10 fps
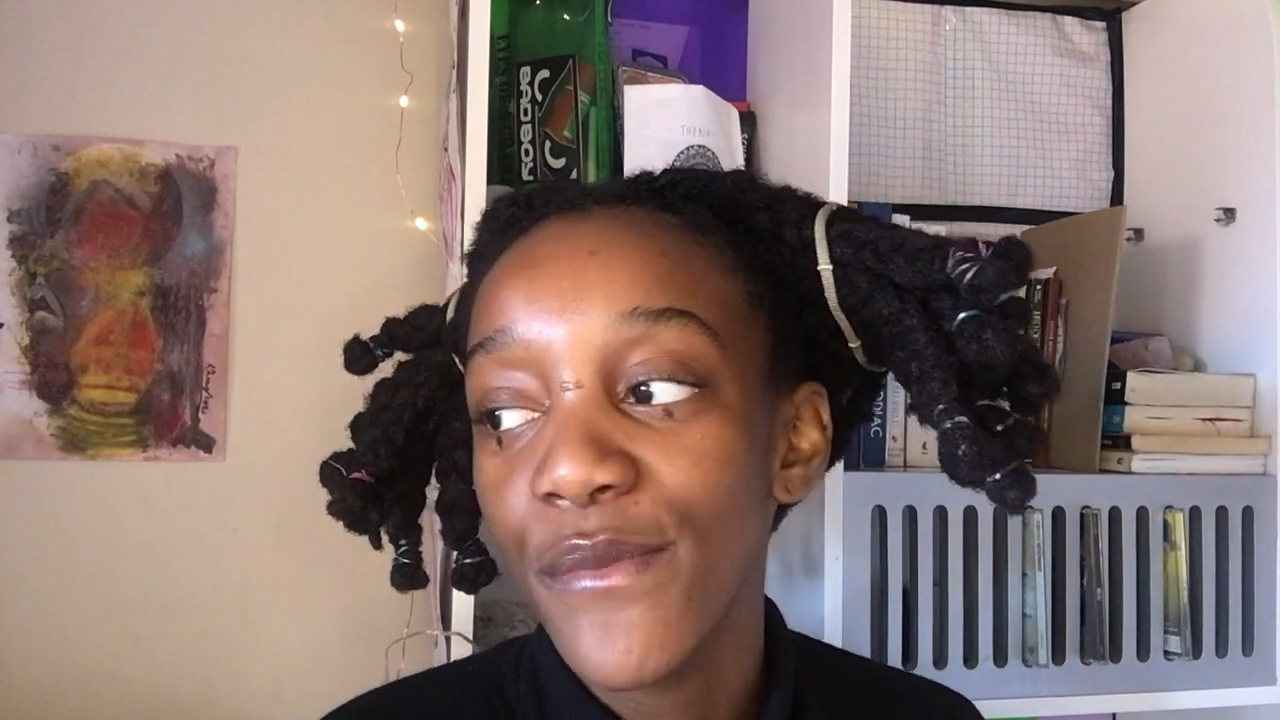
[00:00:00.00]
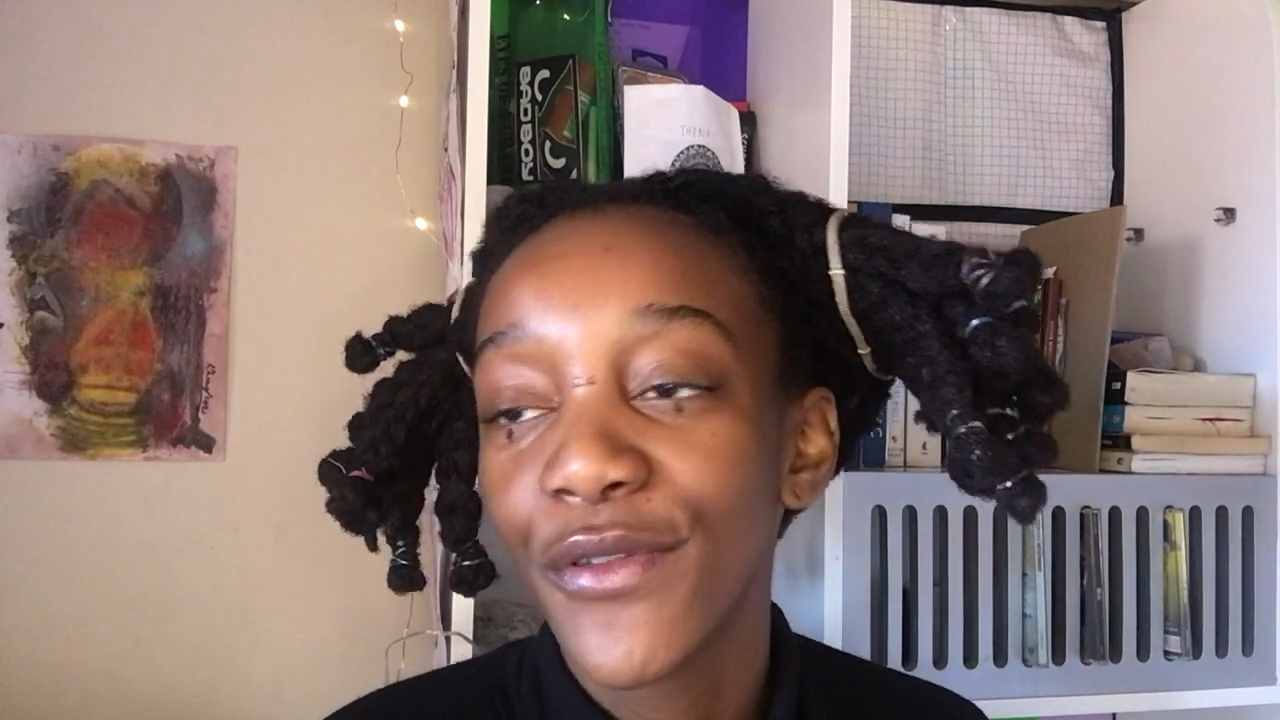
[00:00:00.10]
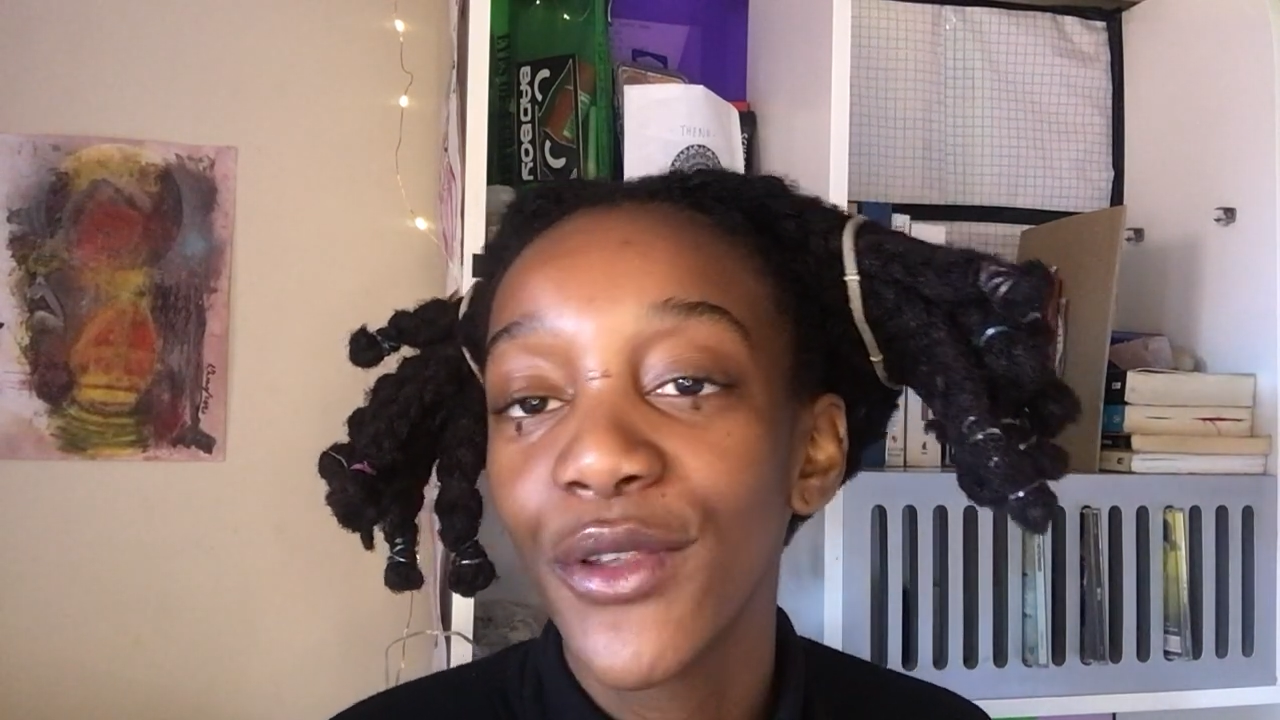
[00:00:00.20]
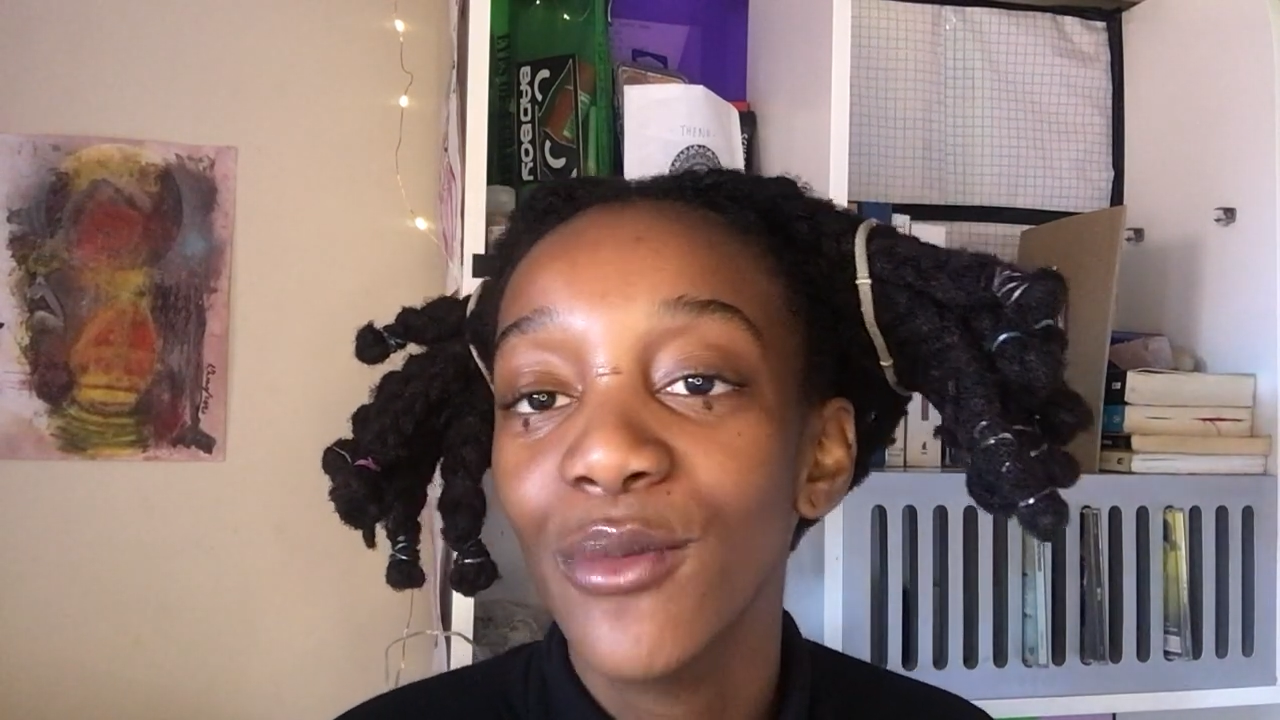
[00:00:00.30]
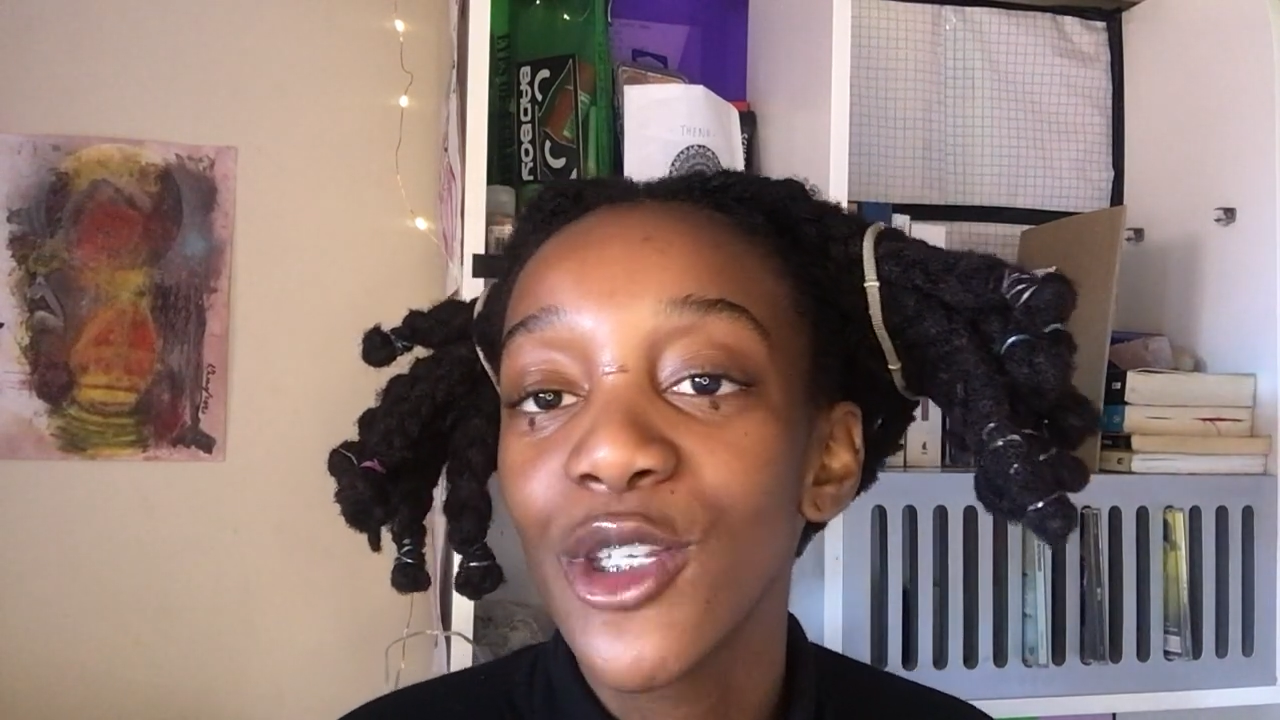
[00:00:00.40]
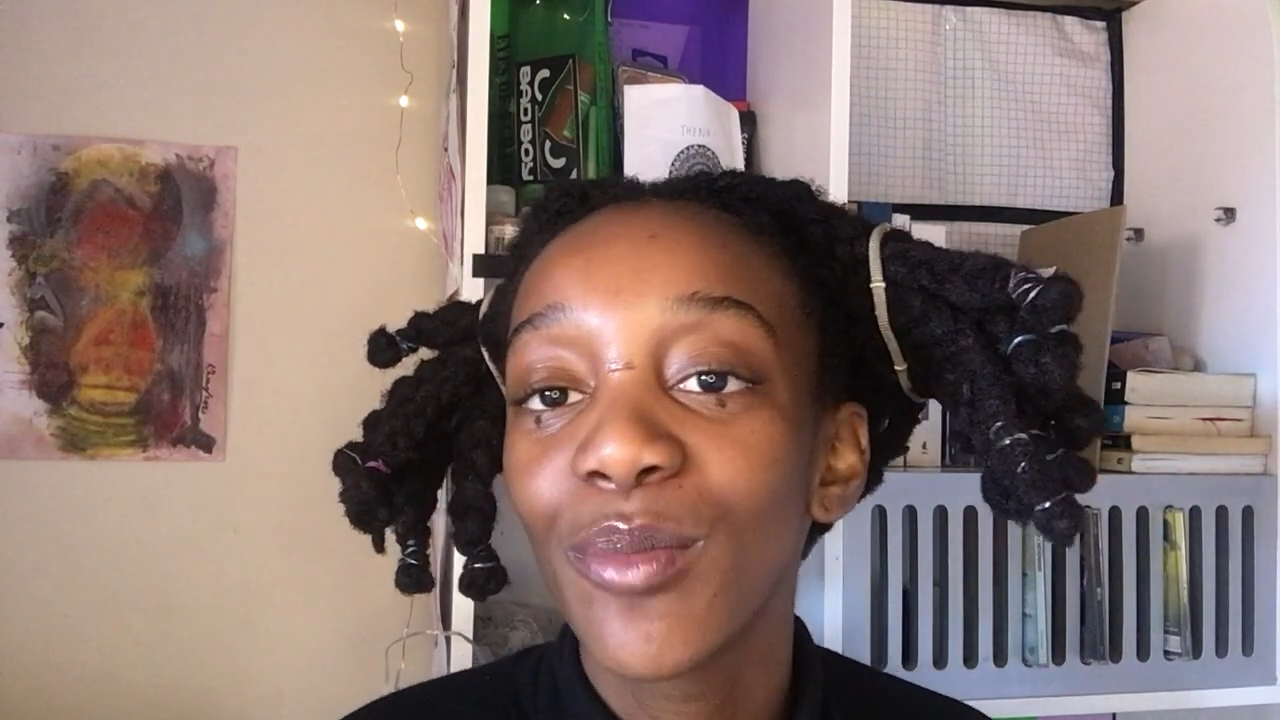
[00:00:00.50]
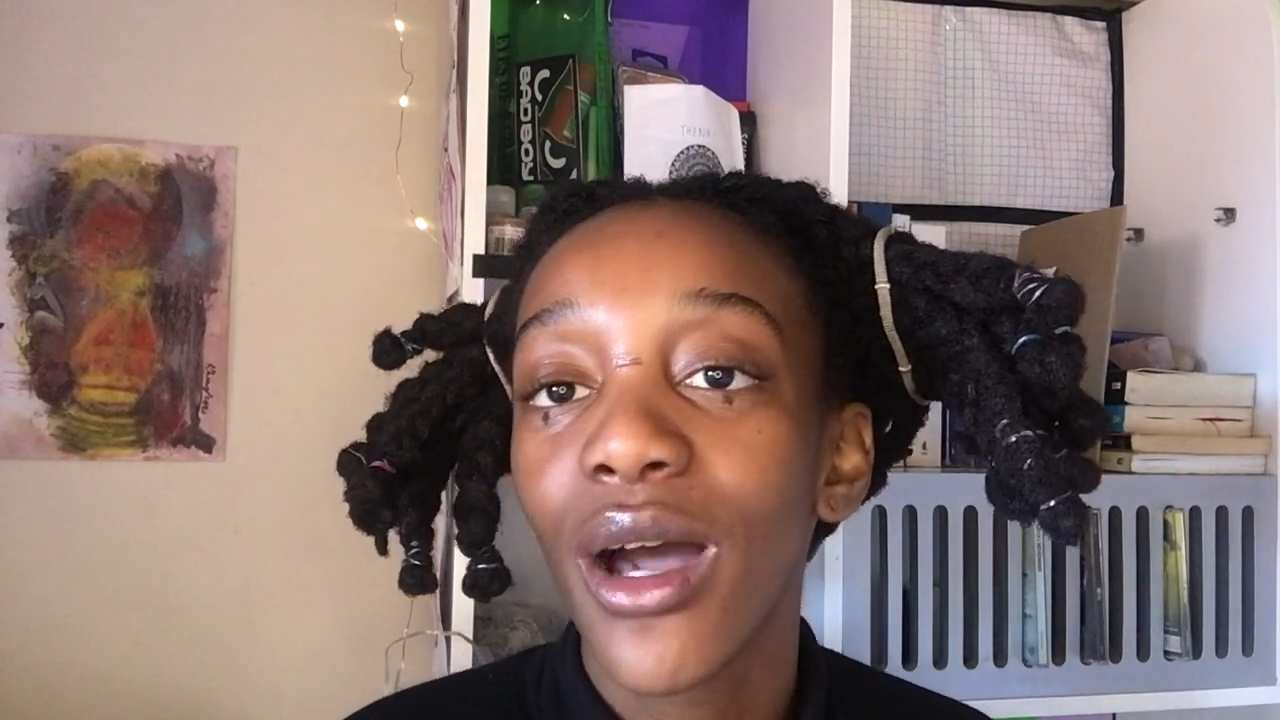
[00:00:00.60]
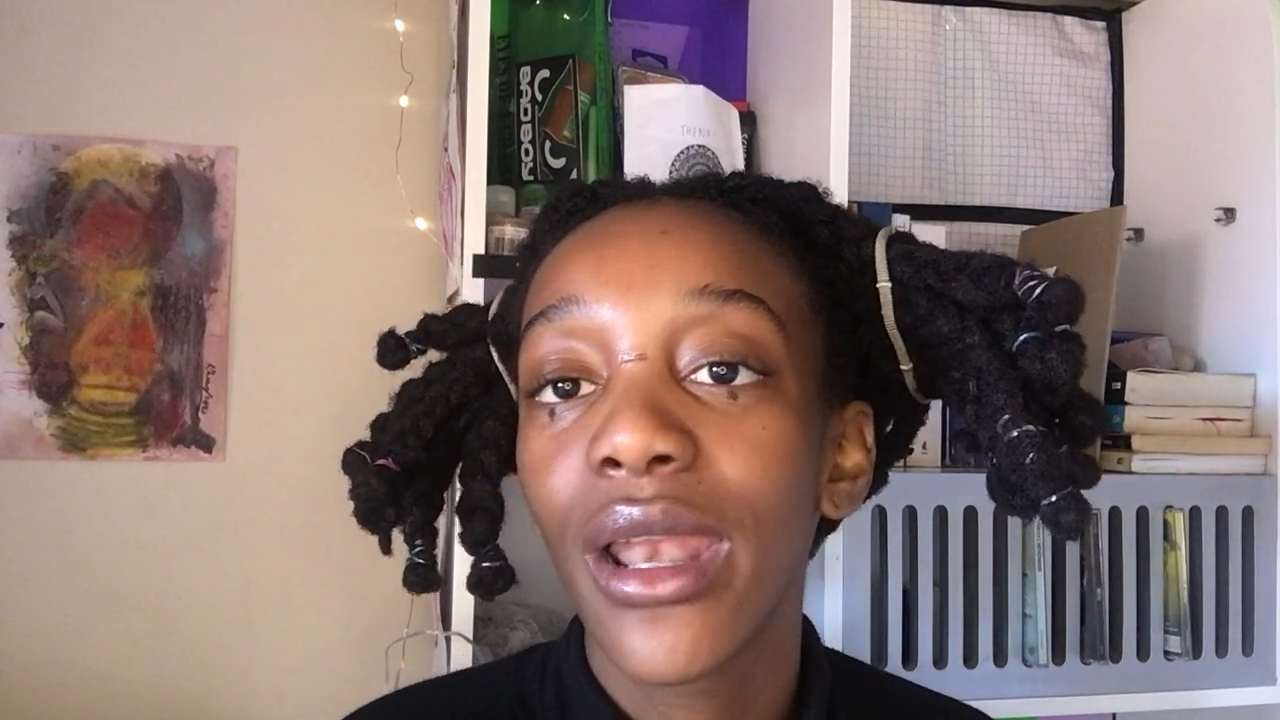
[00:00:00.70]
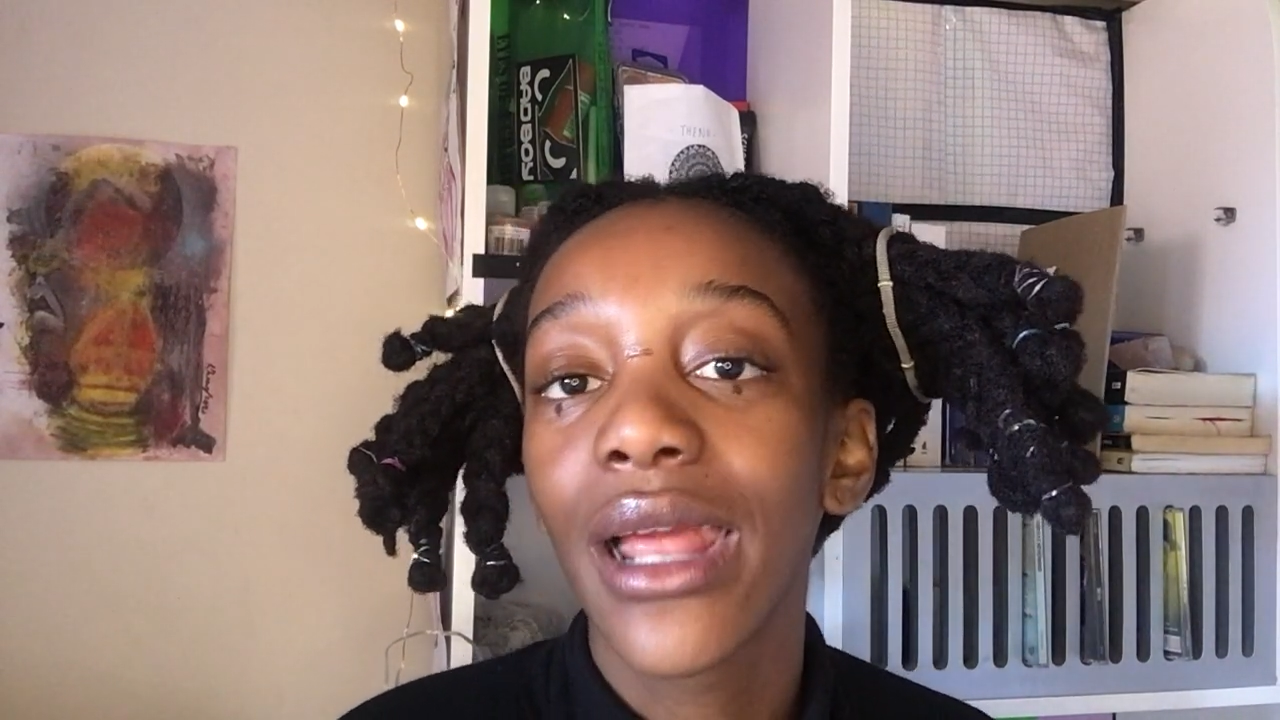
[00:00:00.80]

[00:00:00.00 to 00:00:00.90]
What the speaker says: But for the most part,